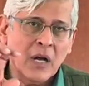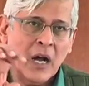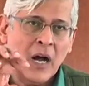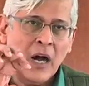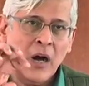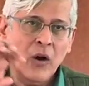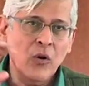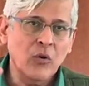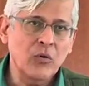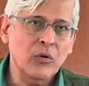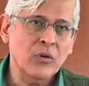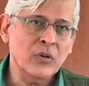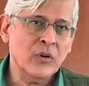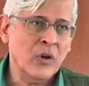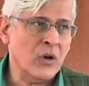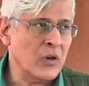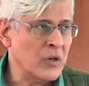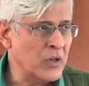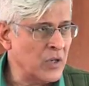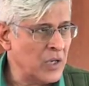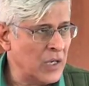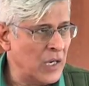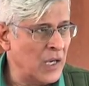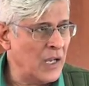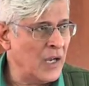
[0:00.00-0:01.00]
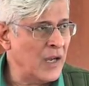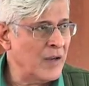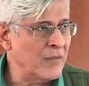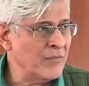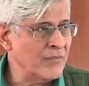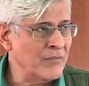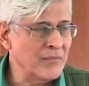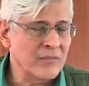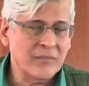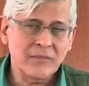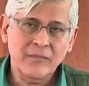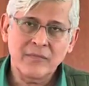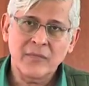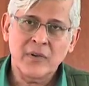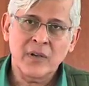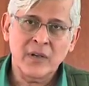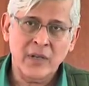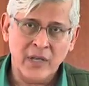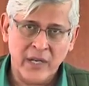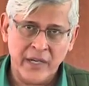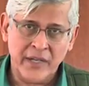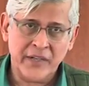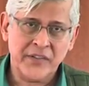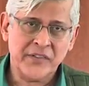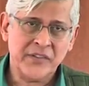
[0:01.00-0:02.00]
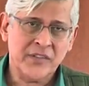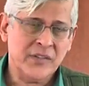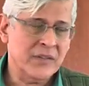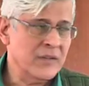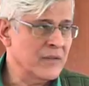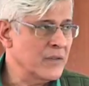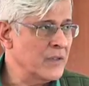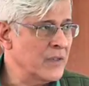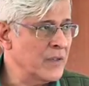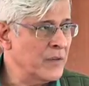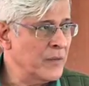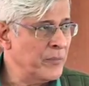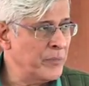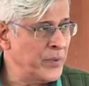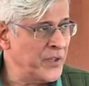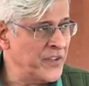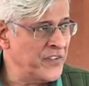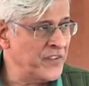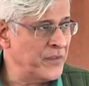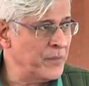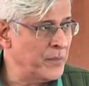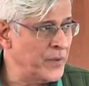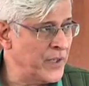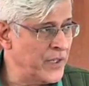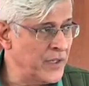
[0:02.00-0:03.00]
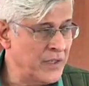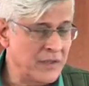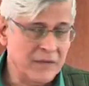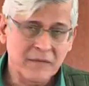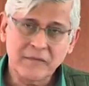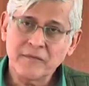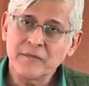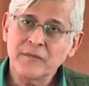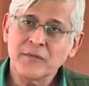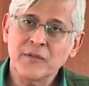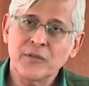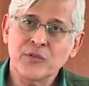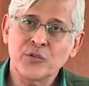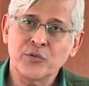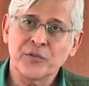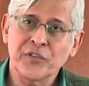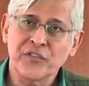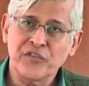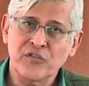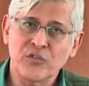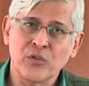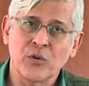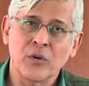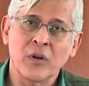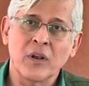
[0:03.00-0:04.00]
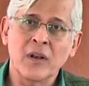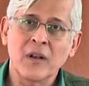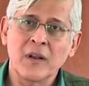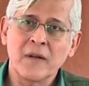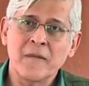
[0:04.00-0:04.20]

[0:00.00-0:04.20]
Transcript: how Dr. Kalam, late, peace be to his soul,